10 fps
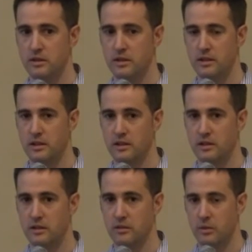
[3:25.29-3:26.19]

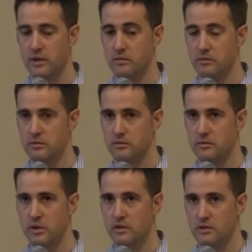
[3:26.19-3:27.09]

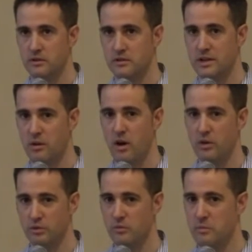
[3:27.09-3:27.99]
we don't know how
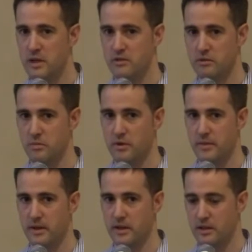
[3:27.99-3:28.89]
to measure
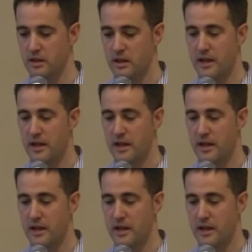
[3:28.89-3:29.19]
properly,